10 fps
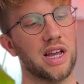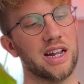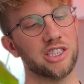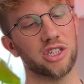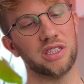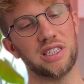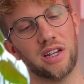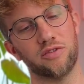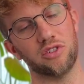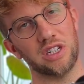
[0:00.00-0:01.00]
And as you can see,
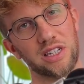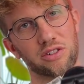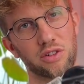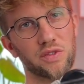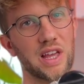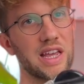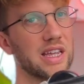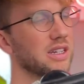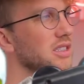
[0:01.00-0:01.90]
I've really grooved that in.